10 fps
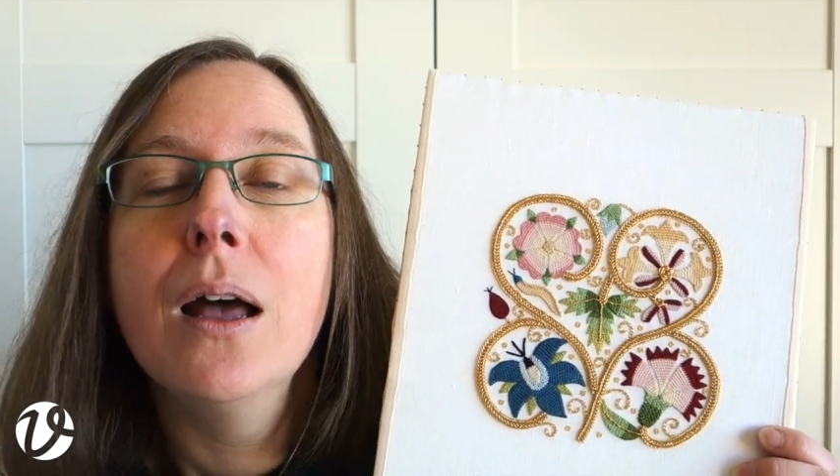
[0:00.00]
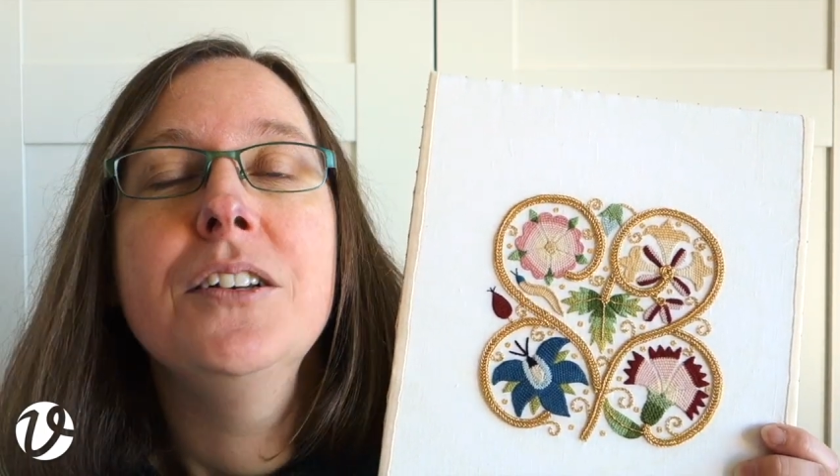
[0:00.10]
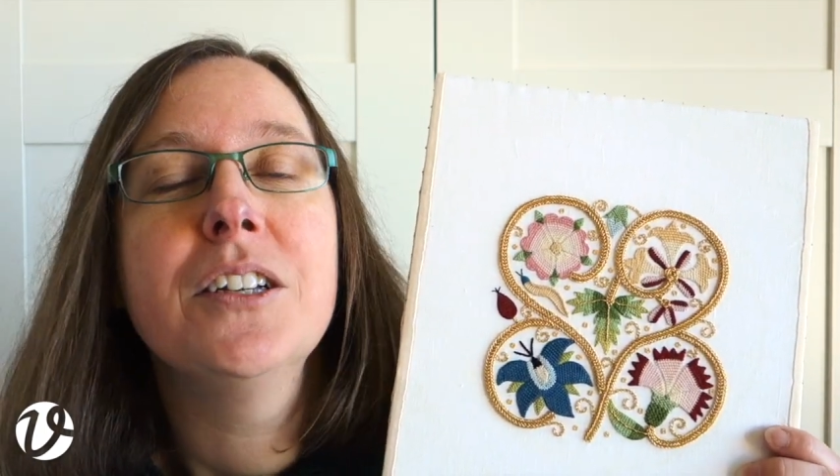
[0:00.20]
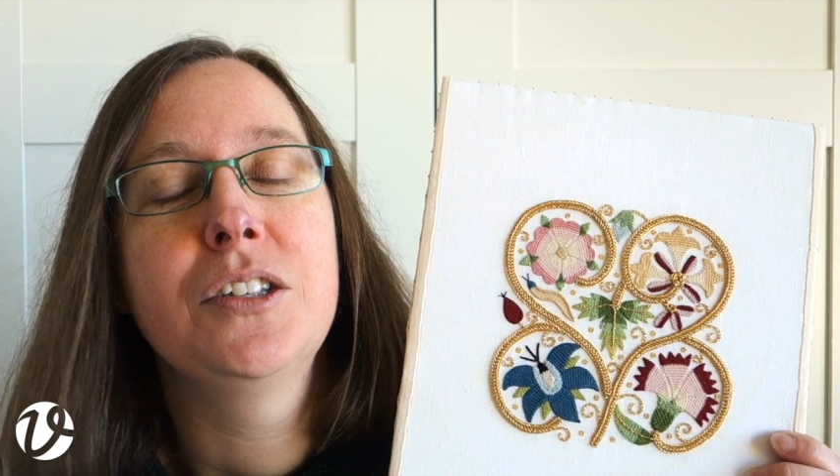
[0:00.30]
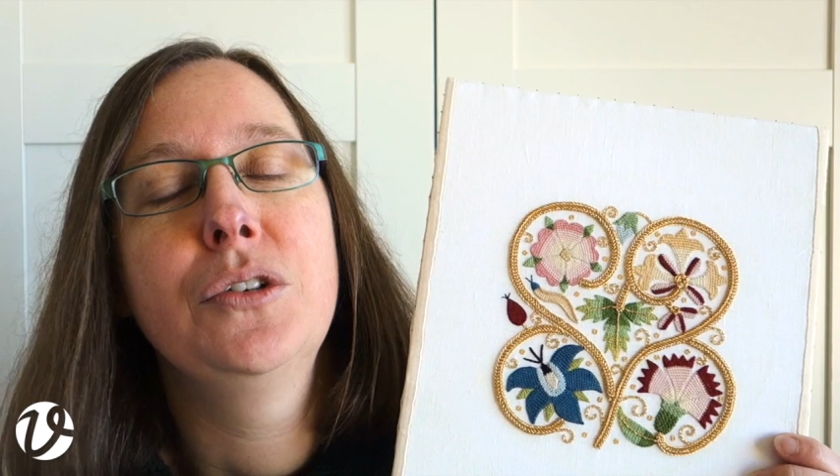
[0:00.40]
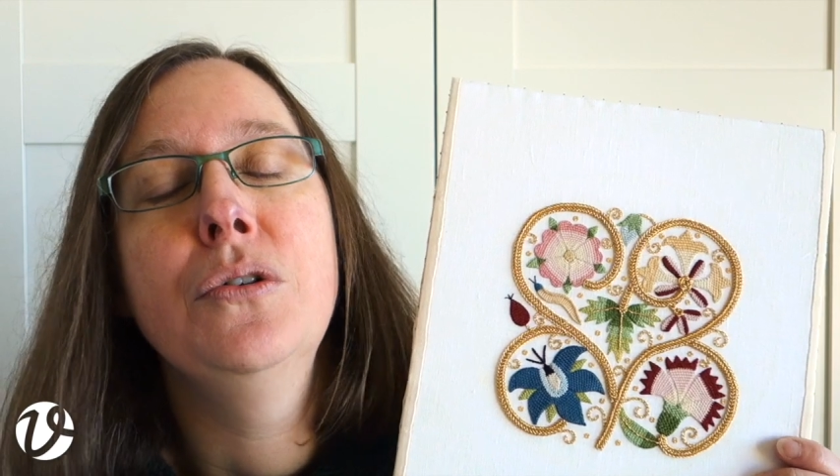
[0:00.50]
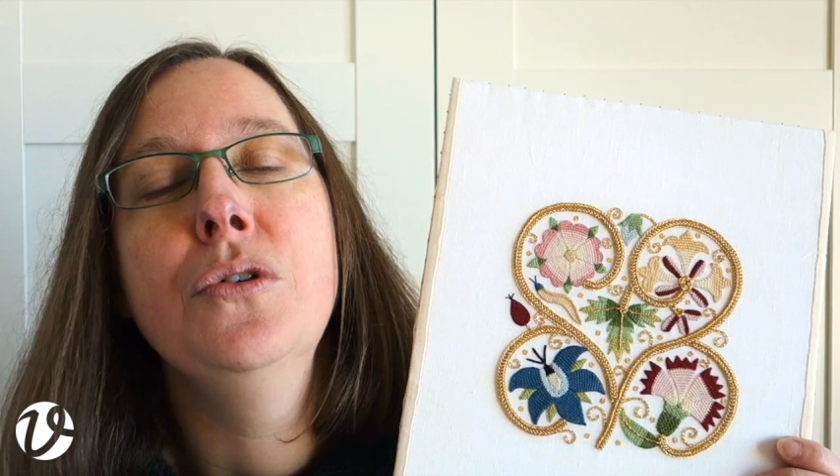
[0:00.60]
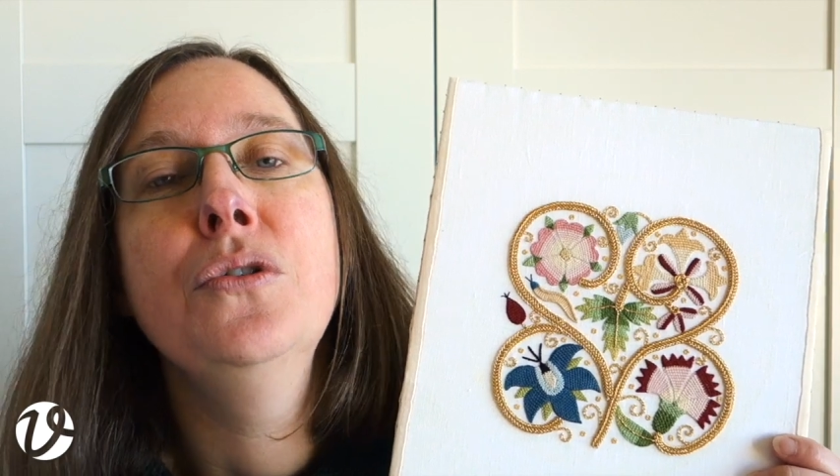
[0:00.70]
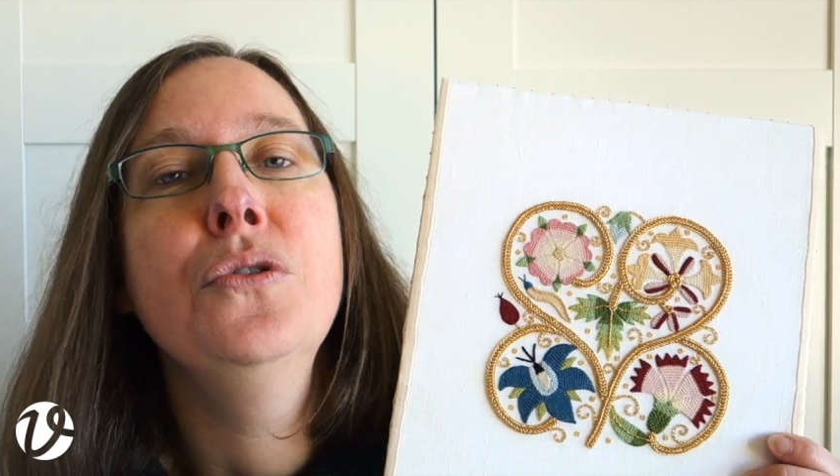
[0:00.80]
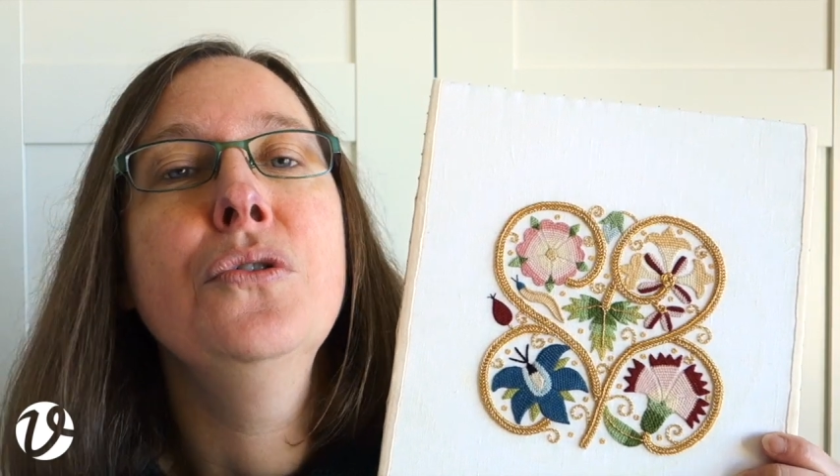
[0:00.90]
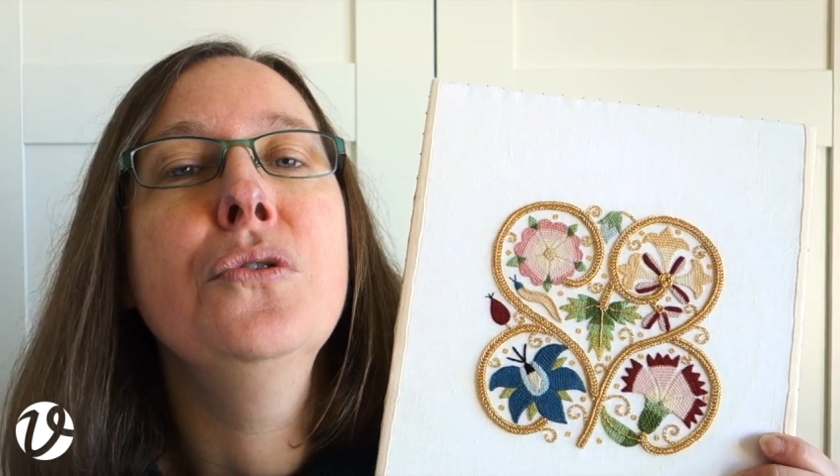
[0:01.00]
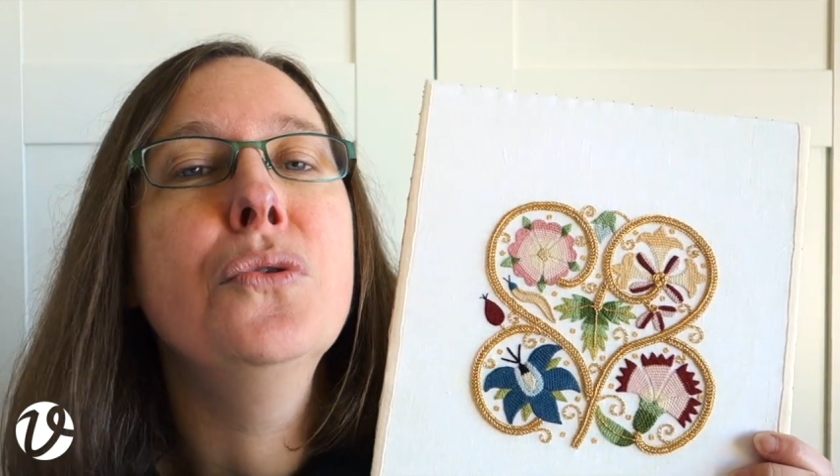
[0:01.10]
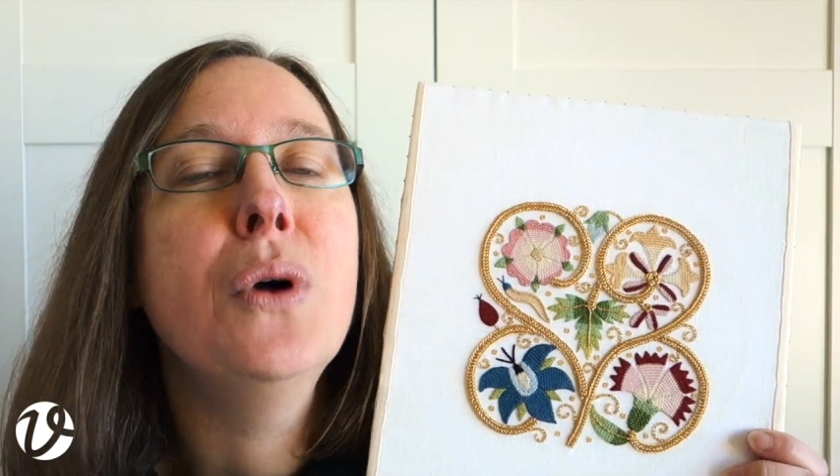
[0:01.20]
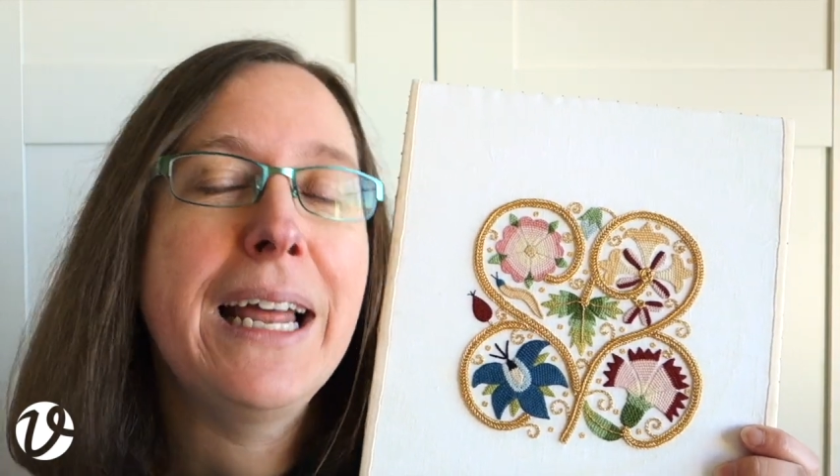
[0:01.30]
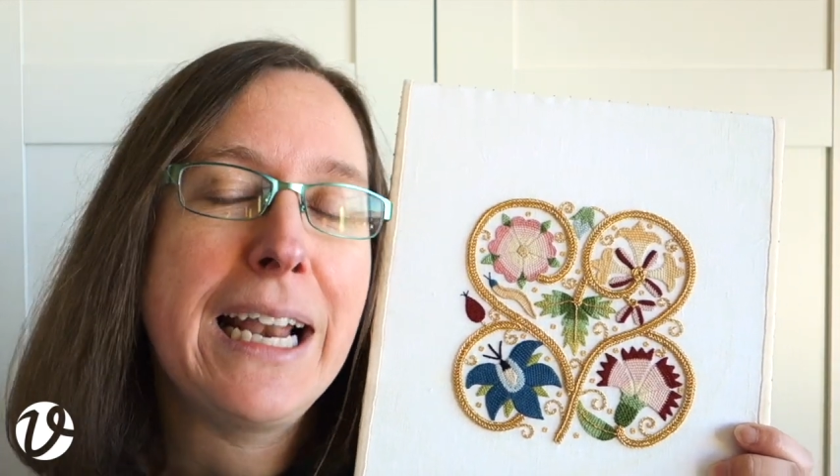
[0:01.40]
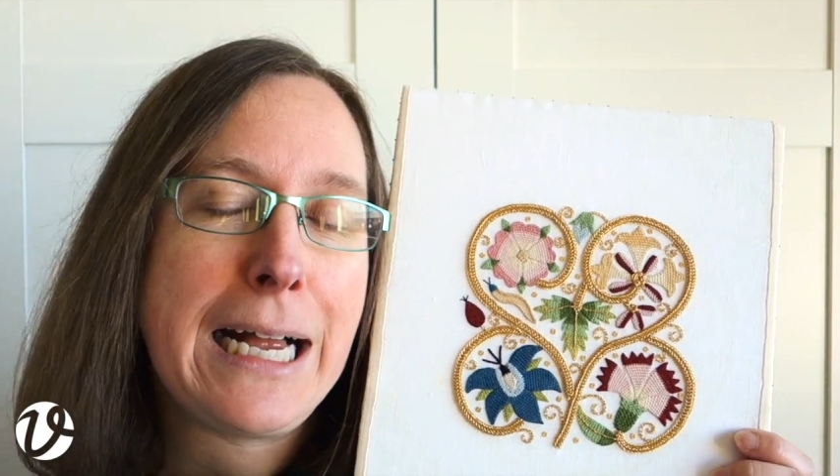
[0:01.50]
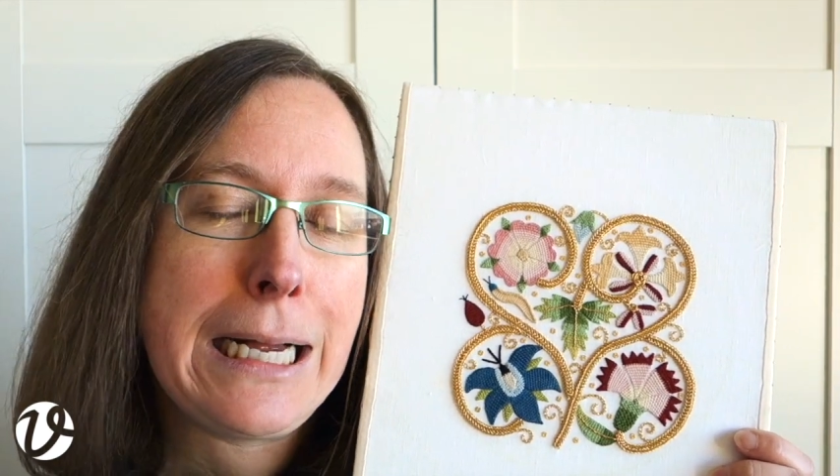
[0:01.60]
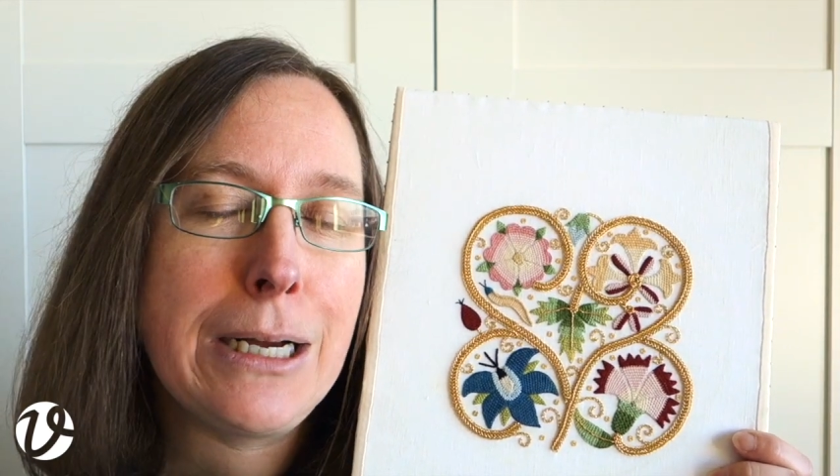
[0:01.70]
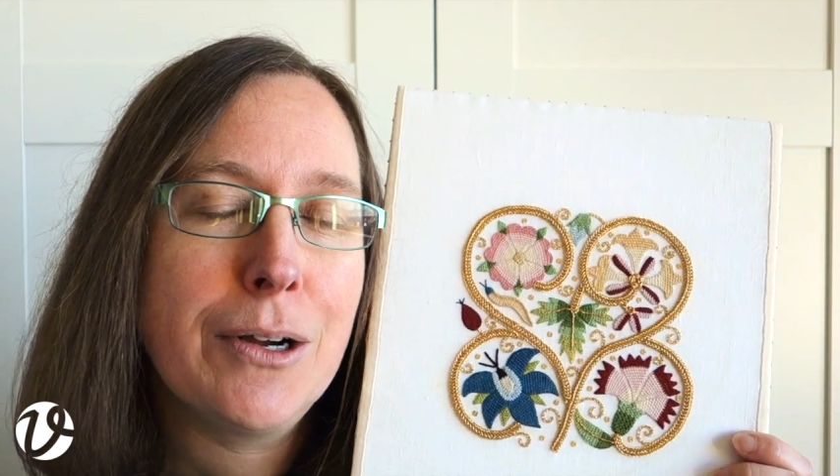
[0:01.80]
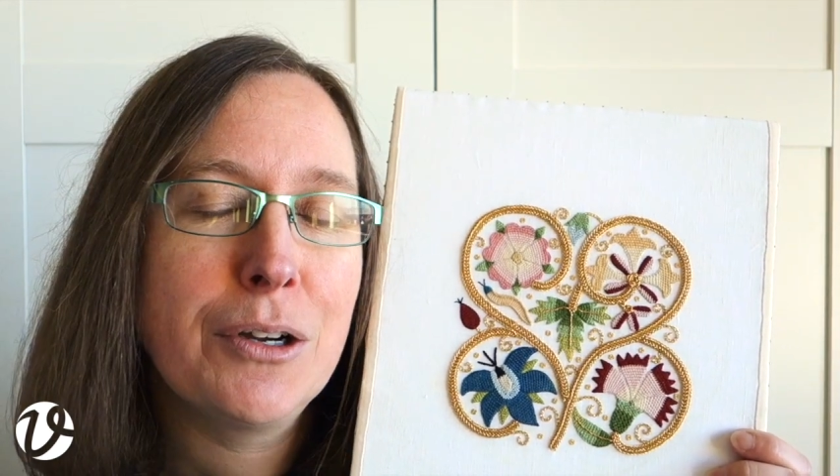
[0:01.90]
just ooh and
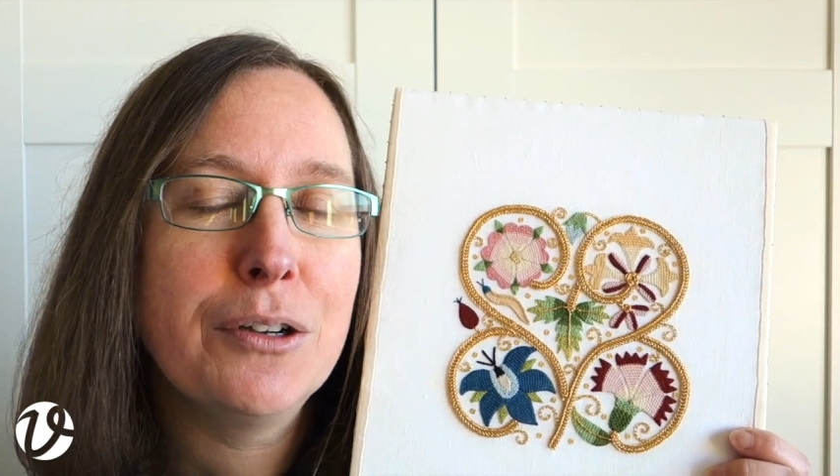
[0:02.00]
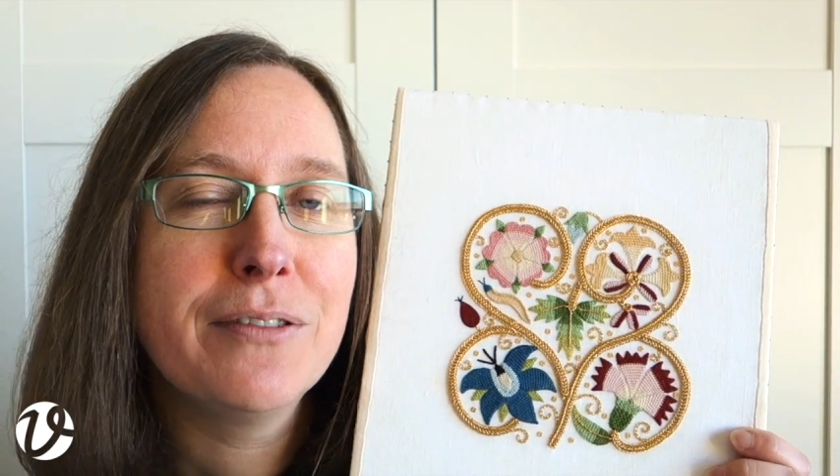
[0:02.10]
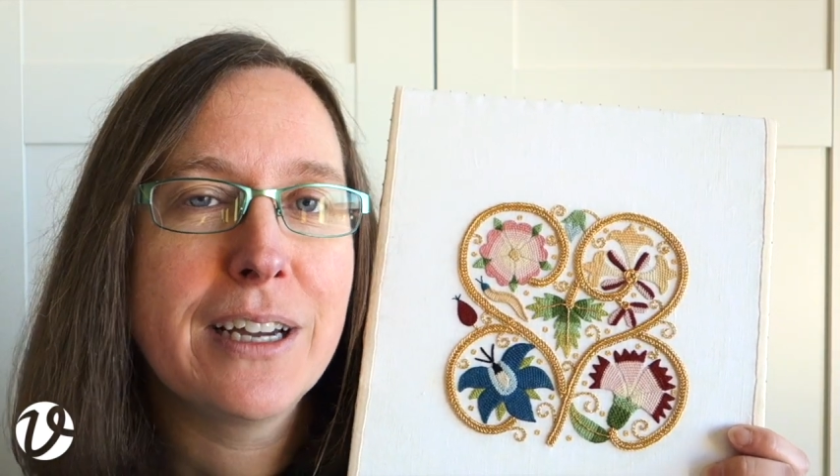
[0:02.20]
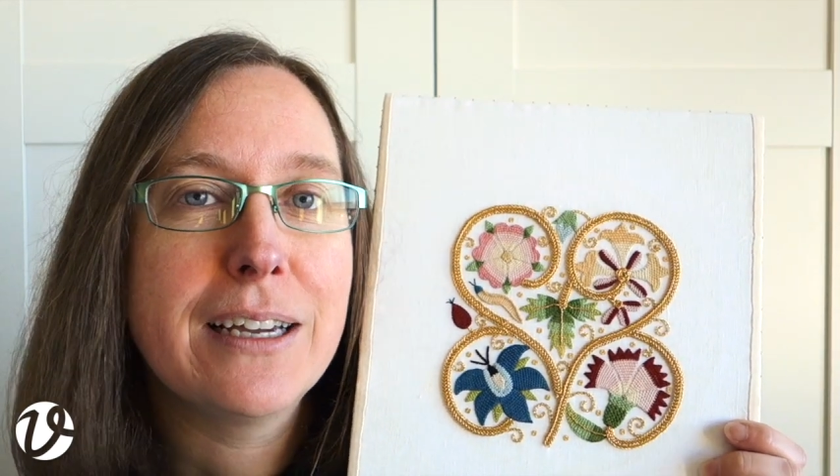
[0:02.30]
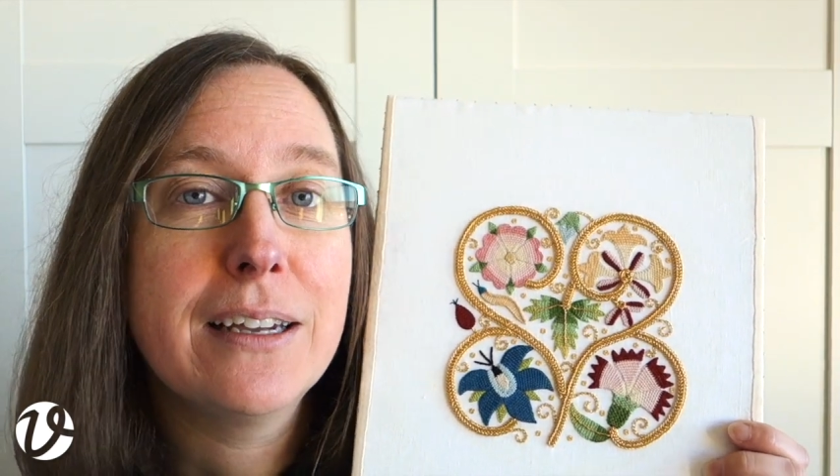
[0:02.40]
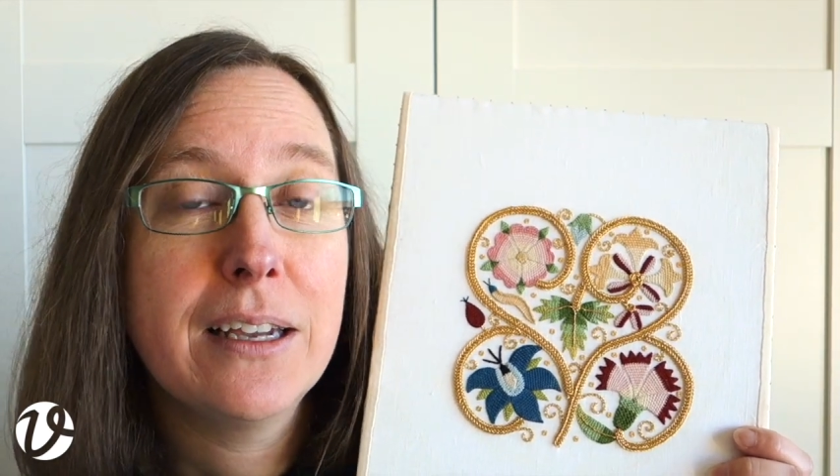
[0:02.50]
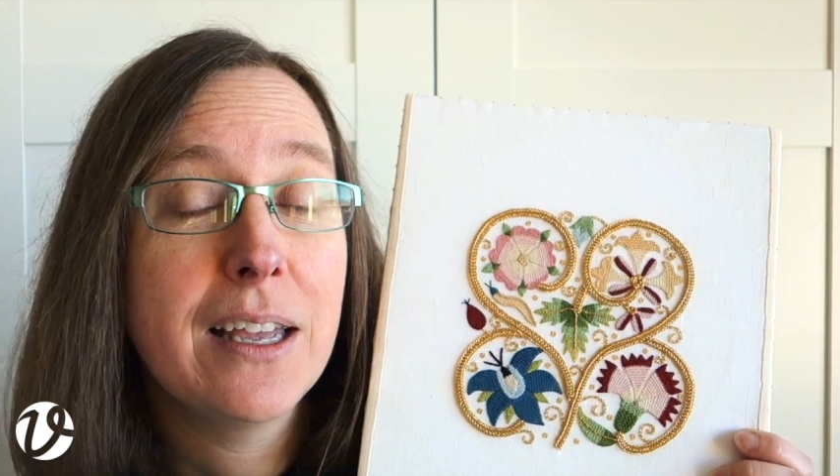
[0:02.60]
ah over,